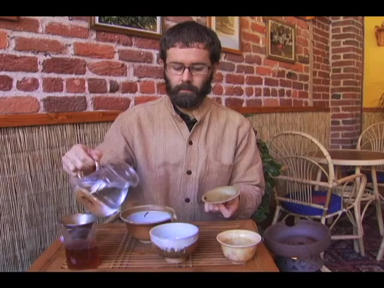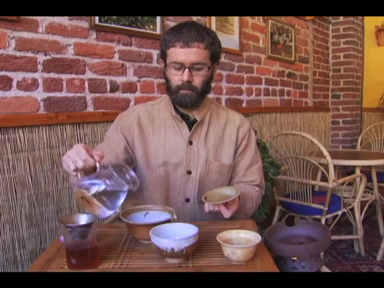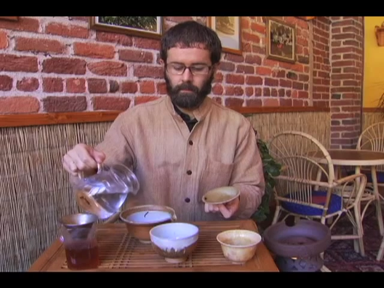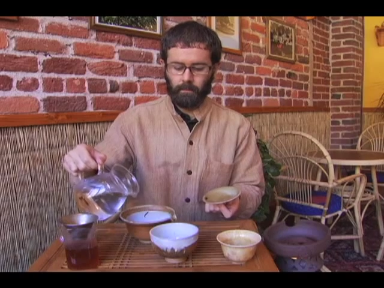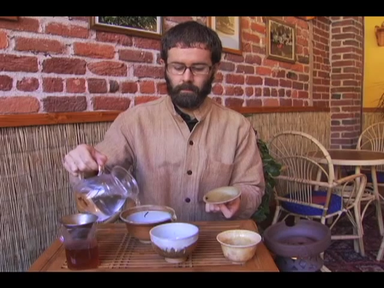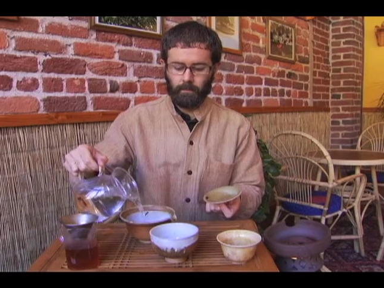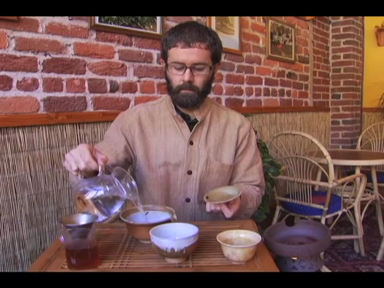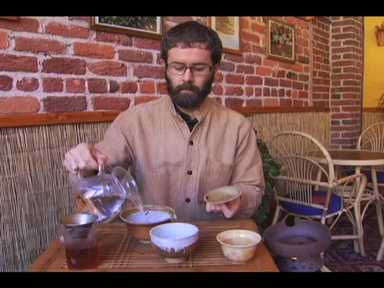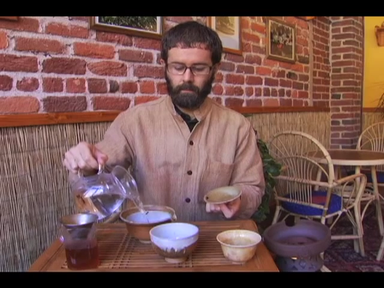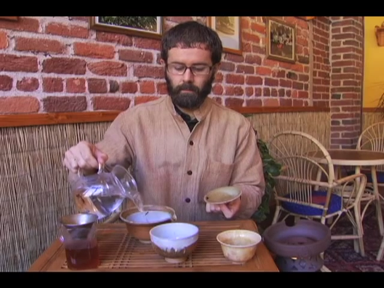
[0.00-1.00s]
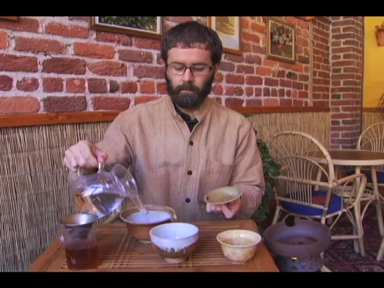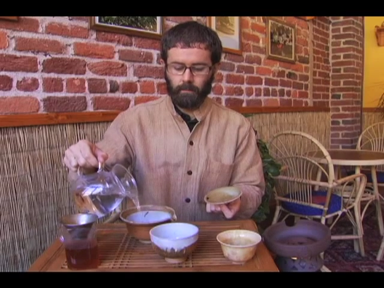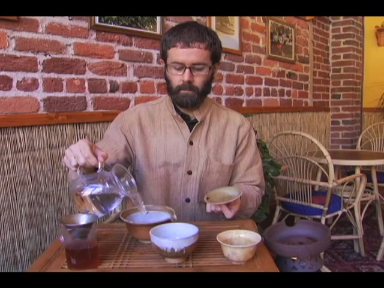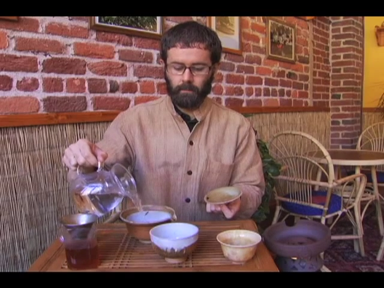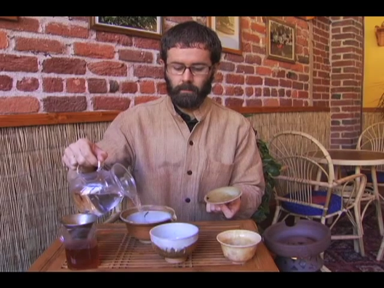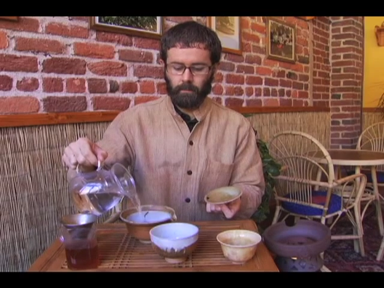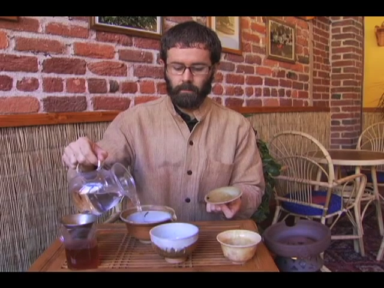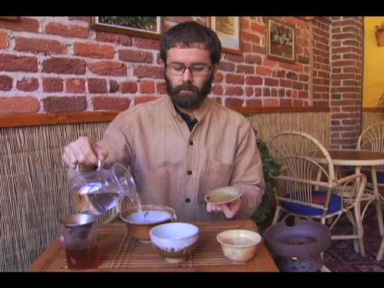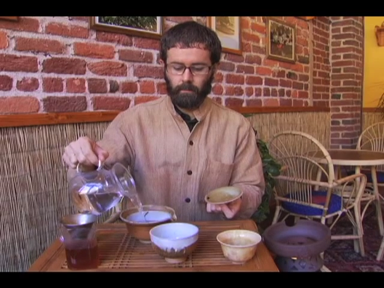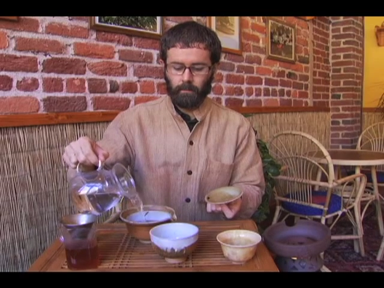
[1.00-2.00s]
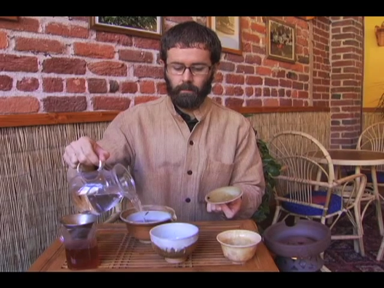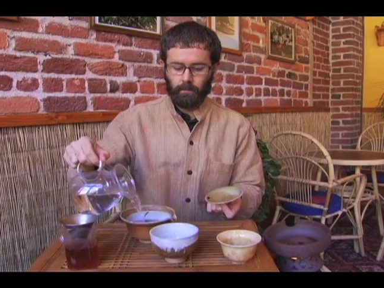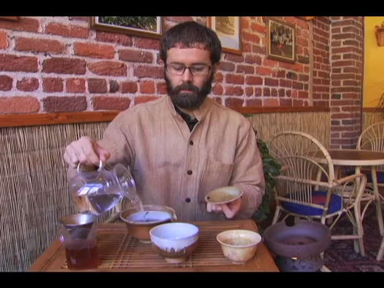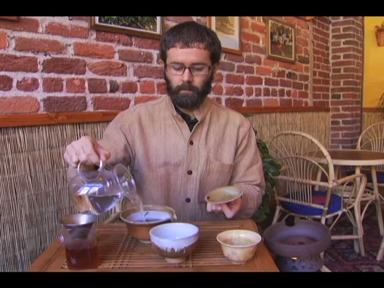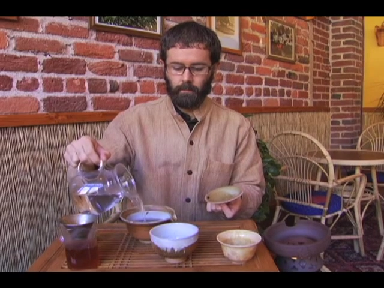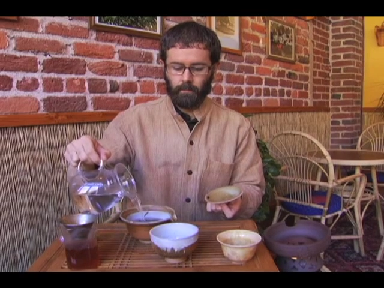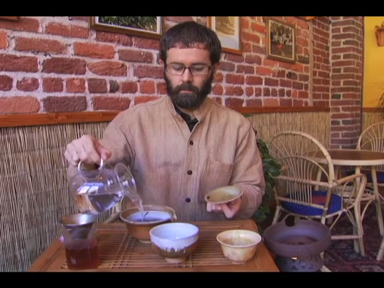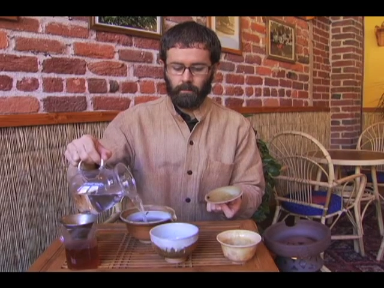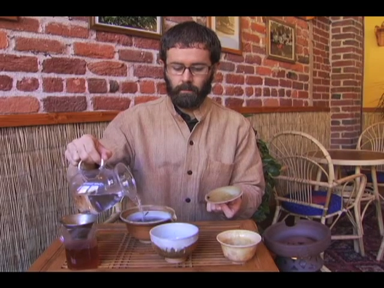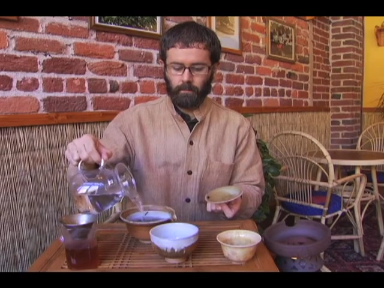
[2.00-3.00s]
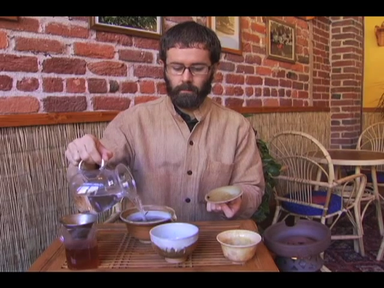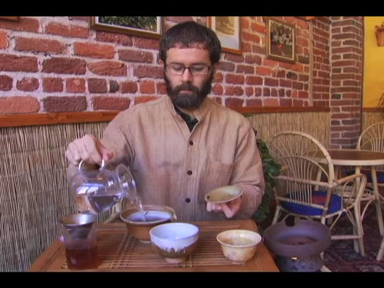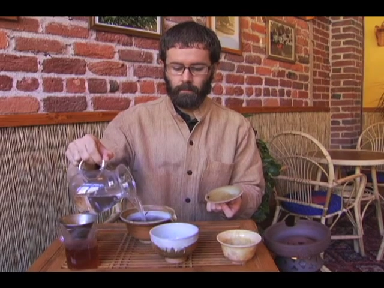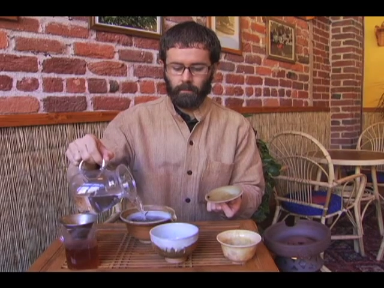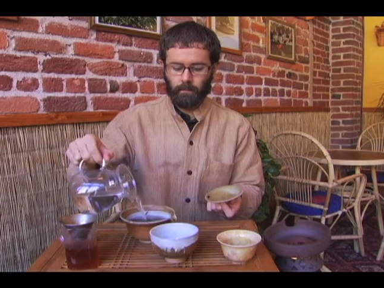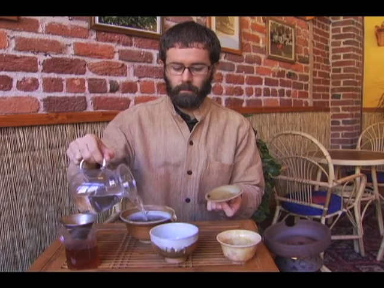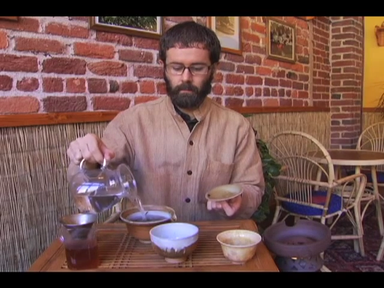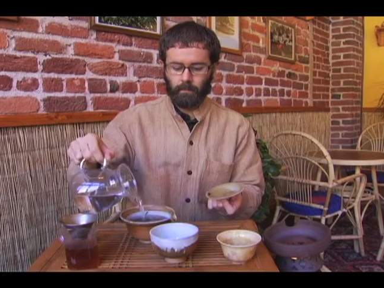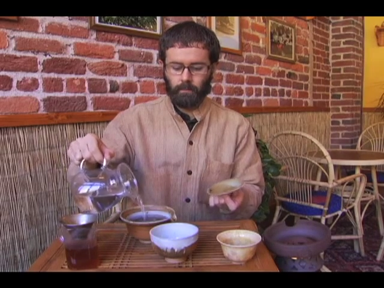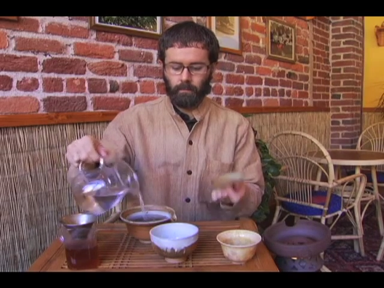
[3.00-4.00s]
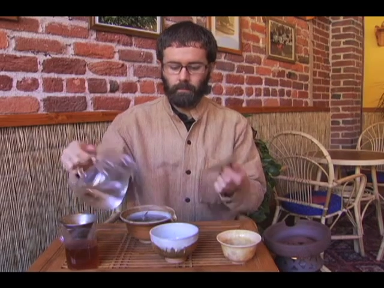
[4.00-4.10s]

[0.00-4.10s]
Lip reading: (silence)